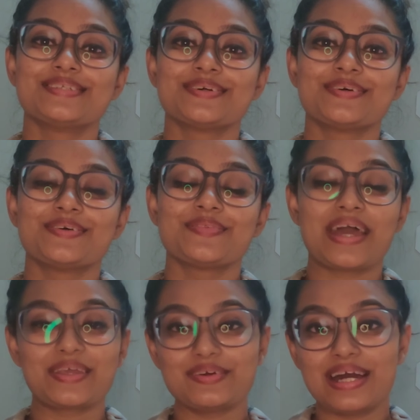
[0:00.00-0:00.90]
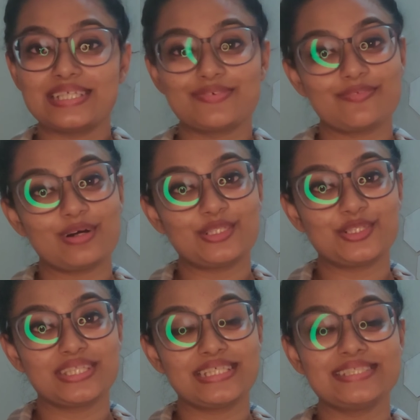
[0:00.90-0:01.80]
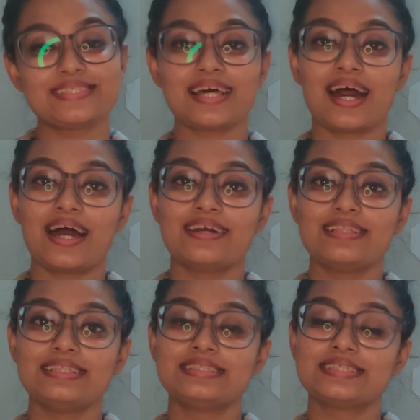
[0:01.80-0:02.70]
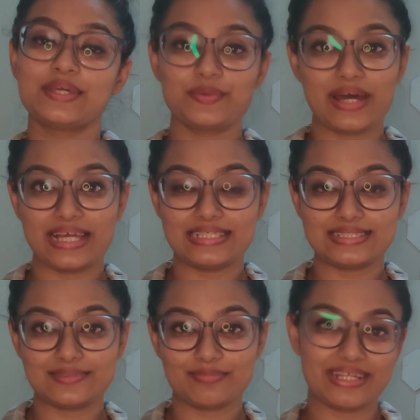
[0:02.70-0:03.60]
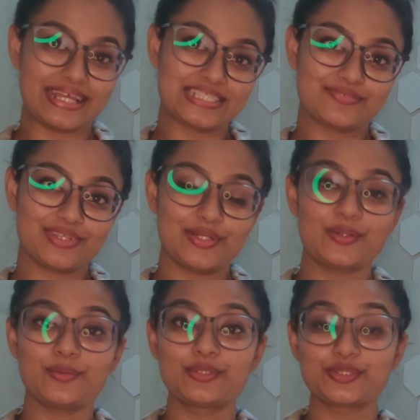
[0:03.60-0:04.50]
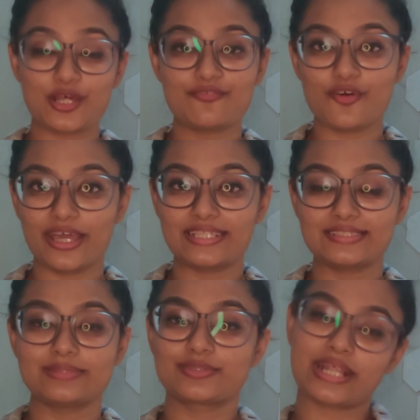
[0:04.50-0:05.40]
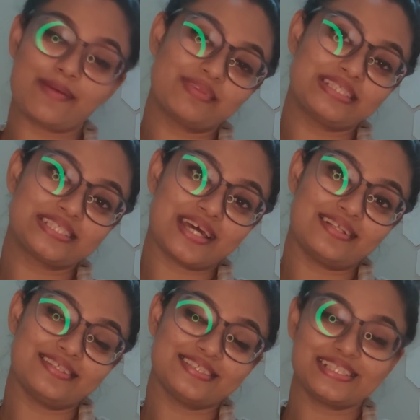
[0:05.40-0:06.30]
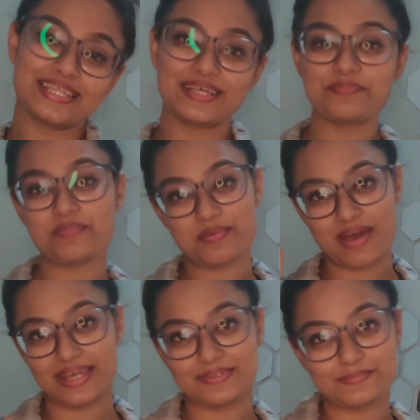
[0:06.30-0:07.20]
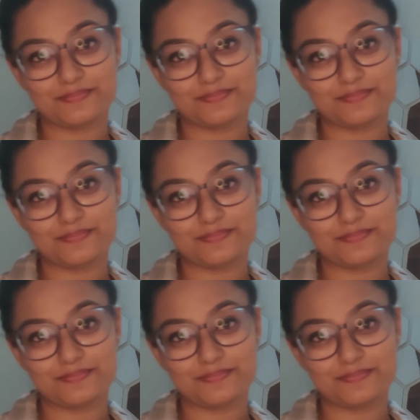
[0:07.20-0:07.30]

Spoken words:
So thank you guys for watching this. I will see you guys in my next video. Do not forget to subscribe to this channel. Till then, bye bye.